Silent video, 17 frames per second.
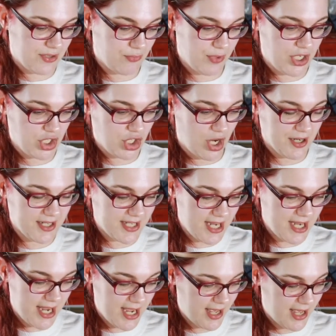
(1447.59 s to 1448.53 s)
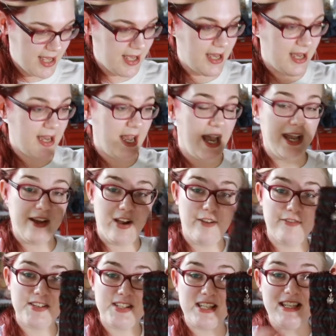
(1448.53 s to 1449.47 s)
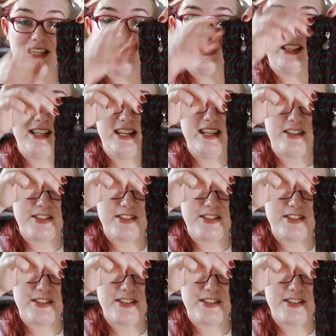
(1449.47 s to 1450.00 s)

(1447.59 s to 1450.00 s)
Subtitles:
which honestly, I obviously needed the needles for